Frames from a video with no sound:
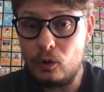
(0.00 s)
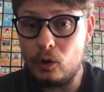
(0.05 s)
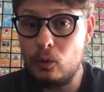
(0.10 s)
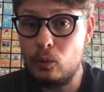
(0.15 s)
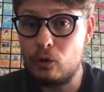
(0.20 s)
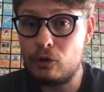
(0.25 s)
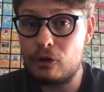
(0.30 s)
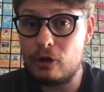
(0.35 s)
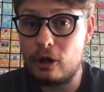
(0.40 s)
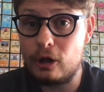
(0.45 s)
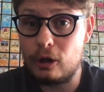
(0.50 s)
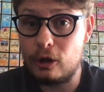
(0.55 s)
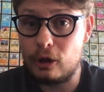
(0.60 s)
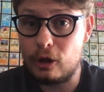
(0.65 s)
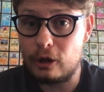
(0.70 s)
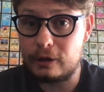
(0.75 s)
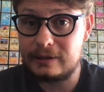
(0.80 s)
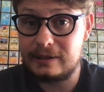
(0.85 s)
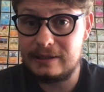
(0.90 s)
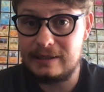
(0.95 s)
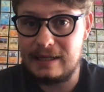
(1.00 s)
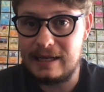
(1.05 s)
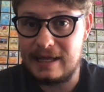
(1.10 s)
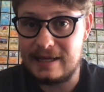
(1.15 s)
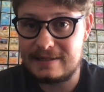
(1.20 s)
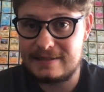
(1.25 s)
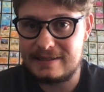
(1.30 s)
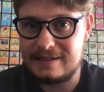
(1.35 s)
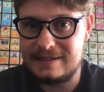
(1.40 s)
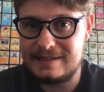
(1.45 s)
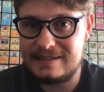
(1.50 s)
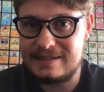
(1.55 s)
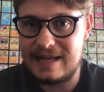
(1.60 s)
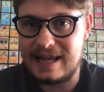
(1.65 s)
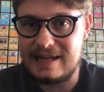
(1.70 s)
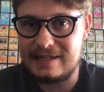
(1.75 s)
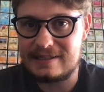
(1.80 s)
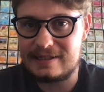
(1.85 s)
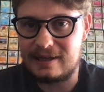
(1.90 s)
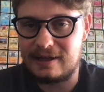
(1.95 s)
with a lot less
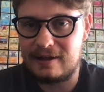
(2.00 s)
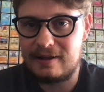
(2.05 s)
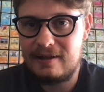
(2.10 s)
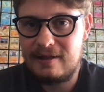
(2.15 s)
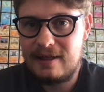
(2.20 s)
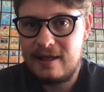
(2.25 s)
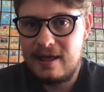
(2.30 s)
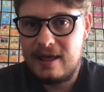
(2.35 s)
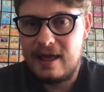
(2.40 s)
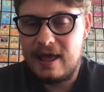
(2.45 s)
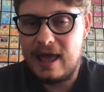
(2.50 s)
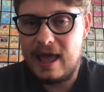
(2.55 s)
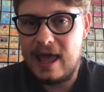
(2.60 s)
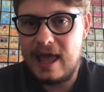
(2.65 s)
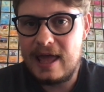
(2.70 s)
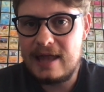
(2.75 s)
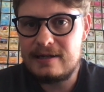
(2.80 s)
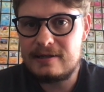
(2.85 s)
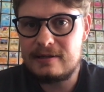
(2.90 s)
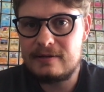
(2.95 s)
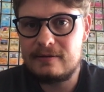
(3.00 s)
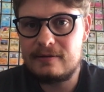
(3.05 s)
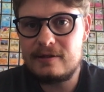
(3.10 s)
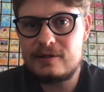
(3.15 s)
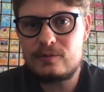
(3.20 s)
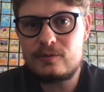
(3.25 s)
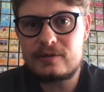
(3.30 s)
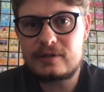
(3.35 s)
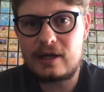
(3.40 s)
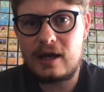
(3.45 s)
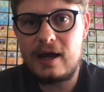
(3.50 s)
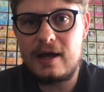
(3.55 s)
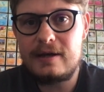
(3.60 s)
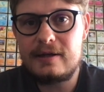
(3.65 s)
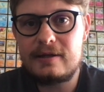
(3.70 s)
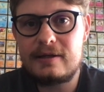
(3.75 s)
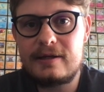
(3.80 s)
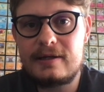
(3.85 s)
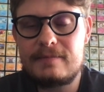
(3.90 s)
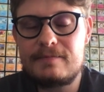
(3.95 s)
data. And this was kind
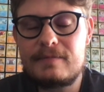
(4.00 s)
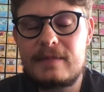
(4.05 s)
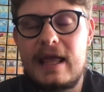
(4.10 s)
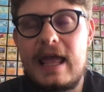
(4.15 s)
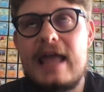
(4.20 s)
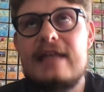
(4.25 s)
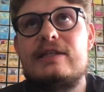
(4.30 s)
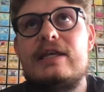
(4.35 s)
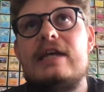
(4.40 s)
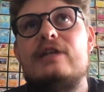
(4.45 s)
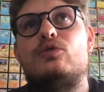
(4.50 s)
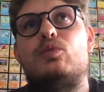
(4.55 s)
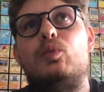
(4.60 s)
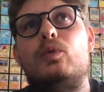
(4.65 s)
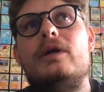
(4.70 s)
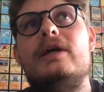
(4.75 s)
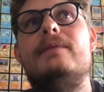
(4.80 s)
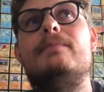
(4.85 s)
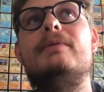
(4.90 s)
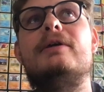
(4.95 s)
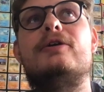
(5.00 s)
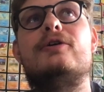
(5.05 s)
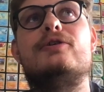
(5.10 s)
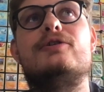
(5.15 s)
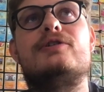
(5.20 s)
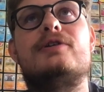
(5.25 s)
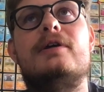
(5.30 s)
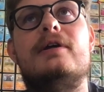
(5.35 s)
of it, it's weird because